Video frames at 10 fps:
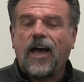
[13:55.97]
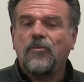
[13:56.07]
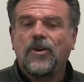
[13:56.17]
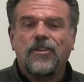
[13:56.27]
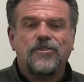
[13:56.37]

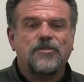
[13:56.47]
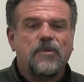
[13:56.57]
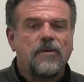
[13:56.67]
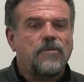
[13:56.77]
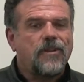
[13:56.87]
I'm one of those
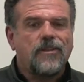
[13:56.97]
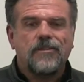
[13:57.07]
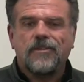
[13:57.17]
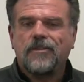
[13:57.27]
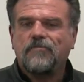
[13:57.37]

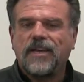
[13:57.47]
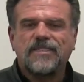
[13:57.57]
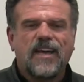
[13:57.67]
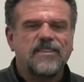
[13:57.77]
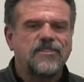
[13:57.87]
people, my
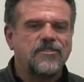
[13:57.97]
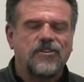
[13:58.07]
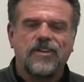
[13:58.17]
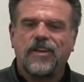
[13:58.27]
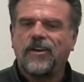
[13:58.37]
taxes
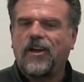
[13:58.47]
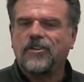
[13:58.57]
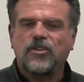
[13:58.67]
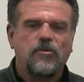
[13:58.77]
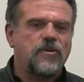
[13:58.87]
are done
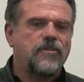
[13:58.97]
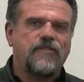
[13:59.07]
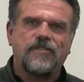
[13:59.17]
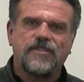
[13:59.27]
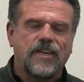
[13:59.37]
October
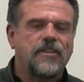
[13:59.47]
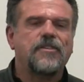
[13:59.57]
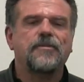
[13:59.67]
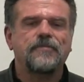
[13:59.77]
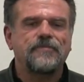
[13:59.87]

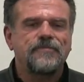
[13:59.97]
15th